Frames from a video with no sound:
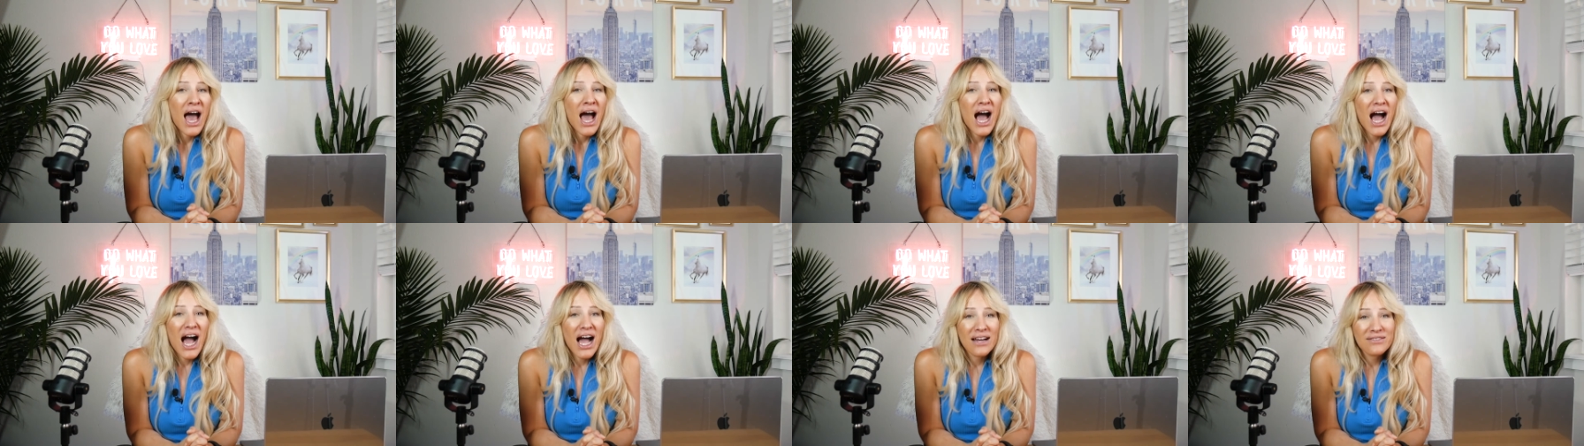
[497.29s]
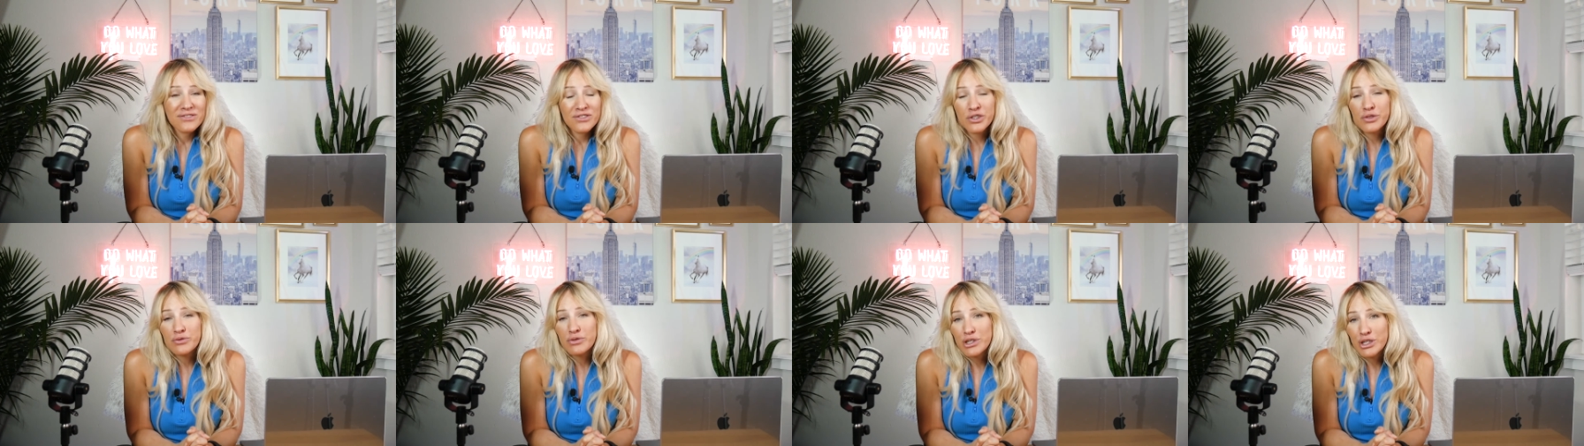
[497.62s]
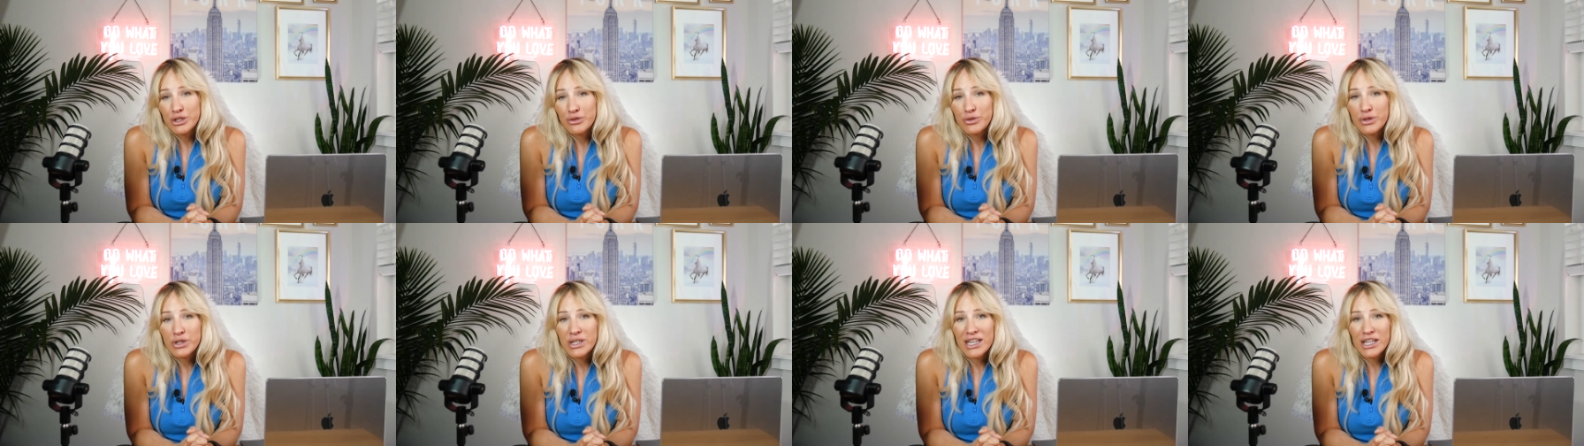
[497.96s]
After
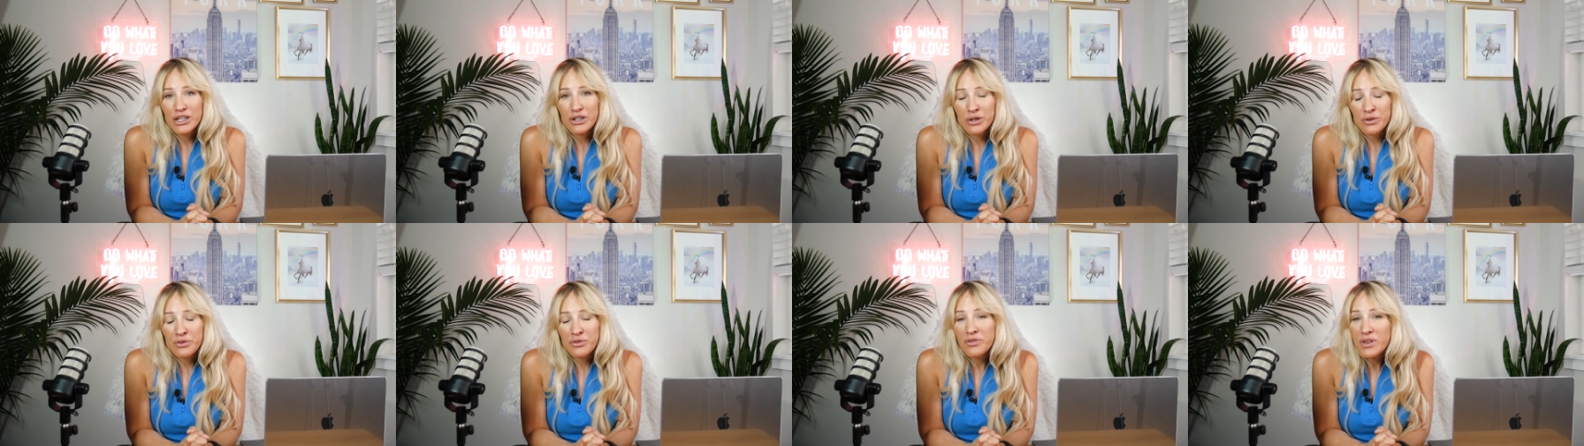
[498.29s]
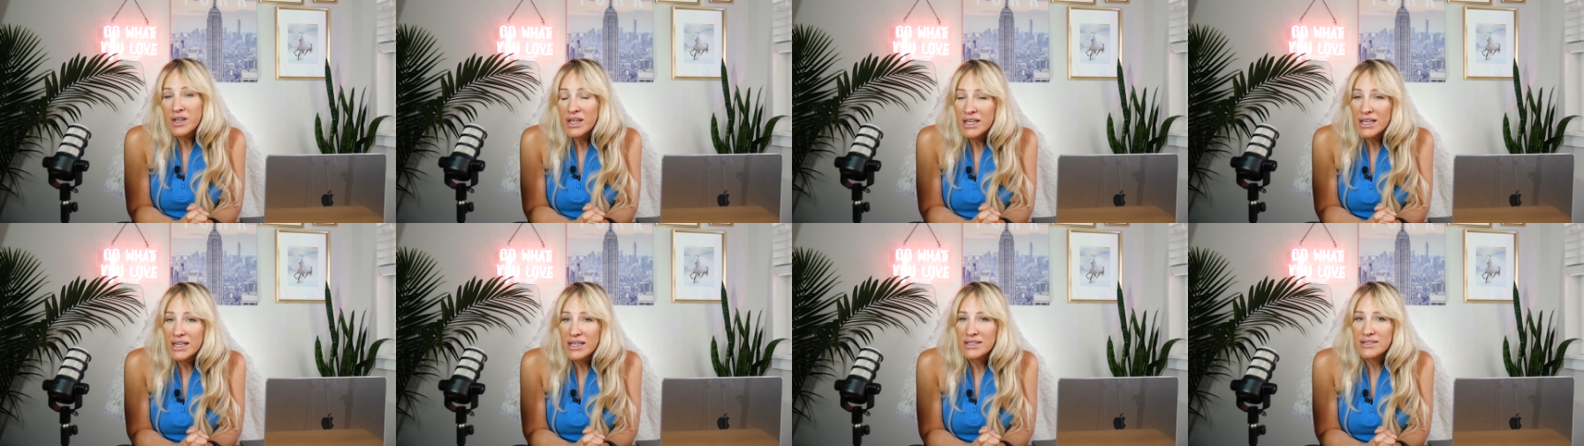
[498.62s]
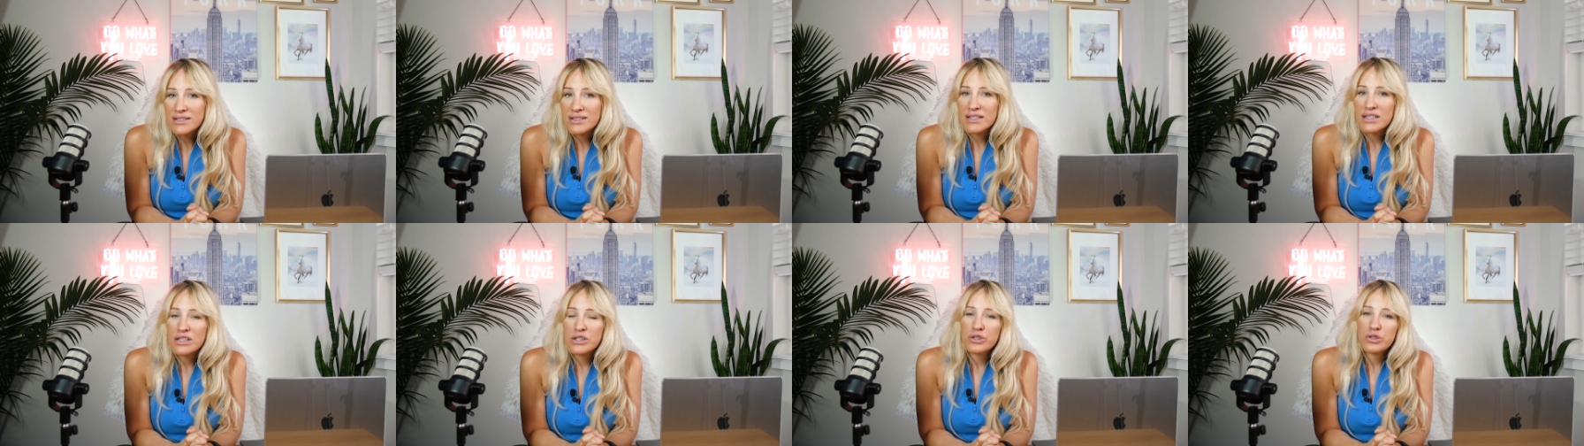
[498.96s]
recruiting your
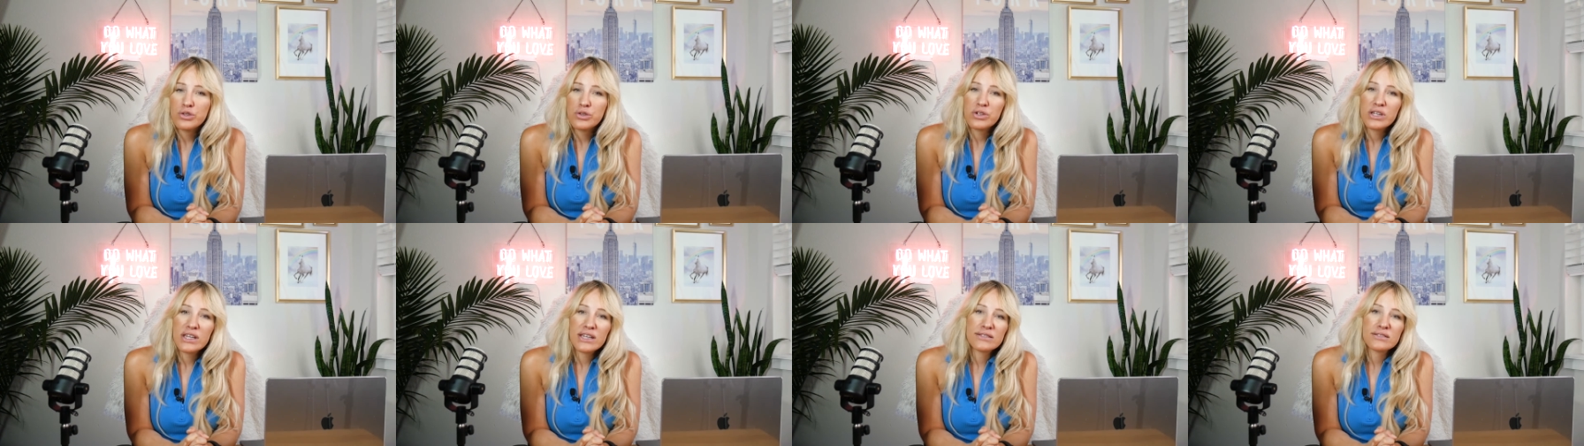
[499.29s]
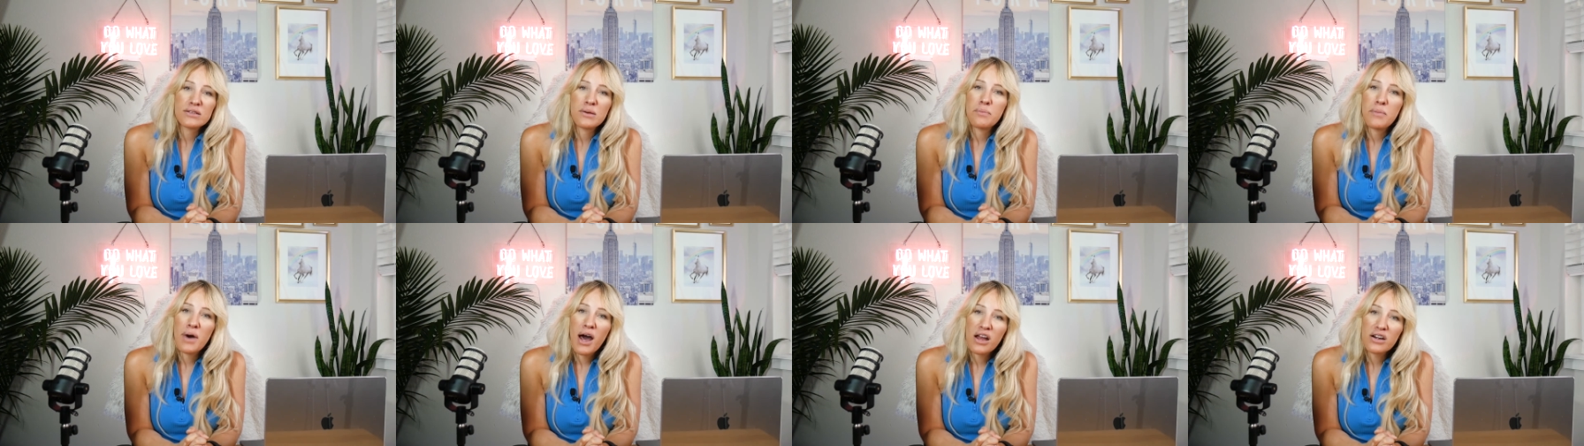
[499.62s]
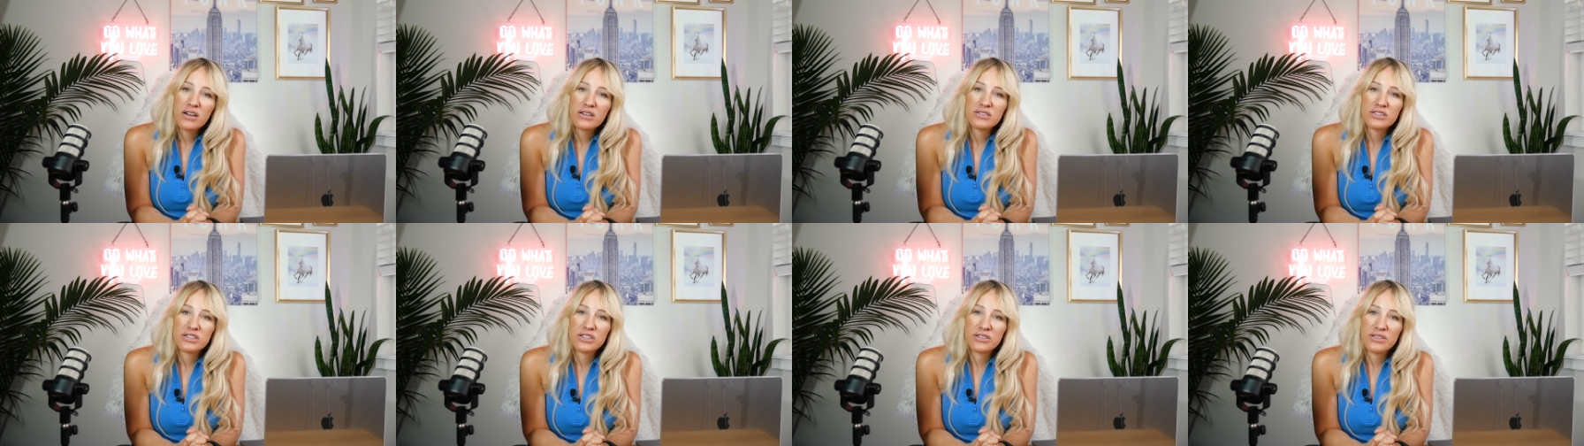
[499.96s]
affiliates, you need to
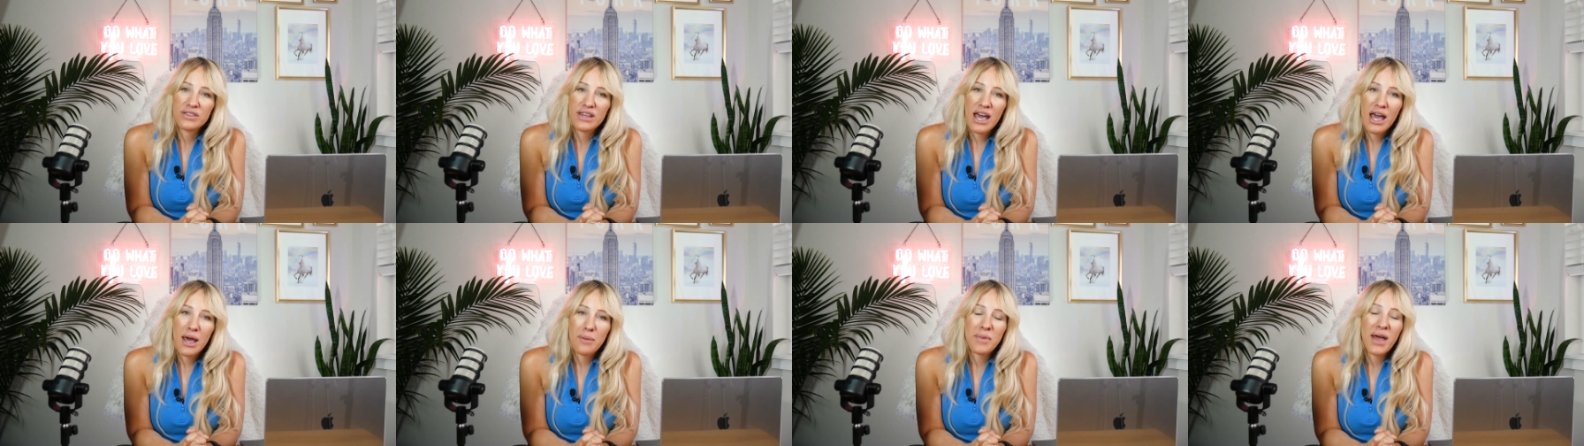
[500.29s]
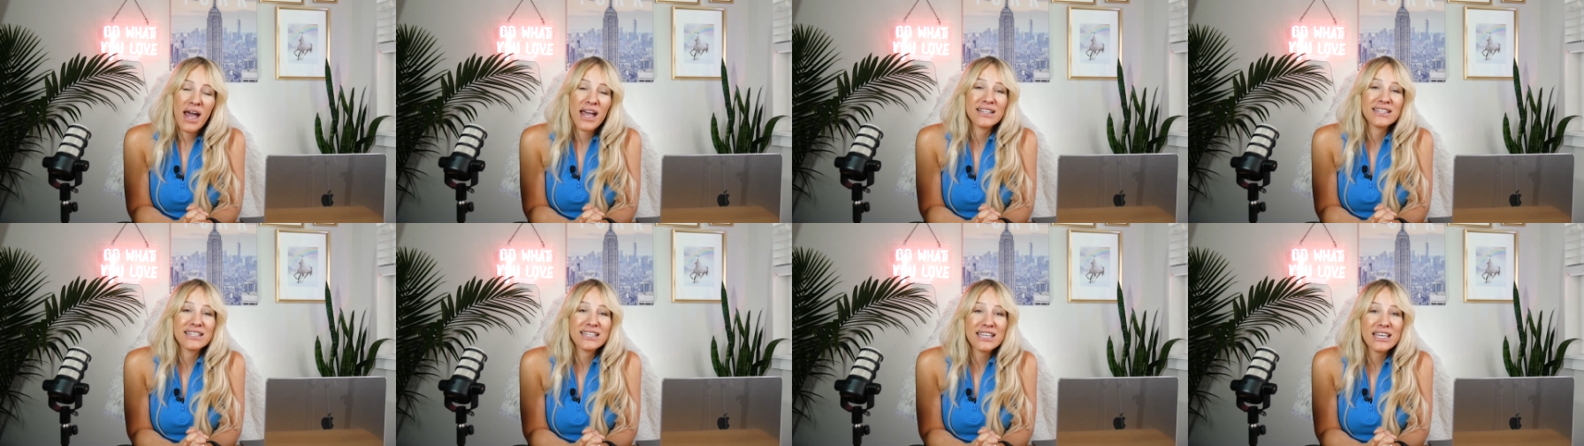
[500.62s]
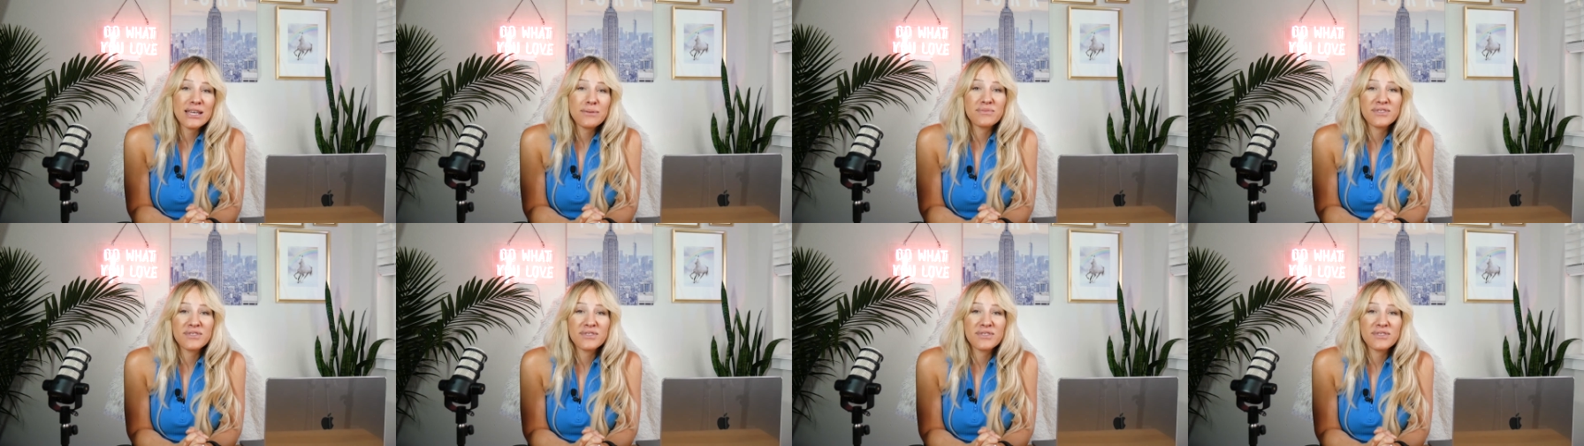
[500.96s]
monitor them and keep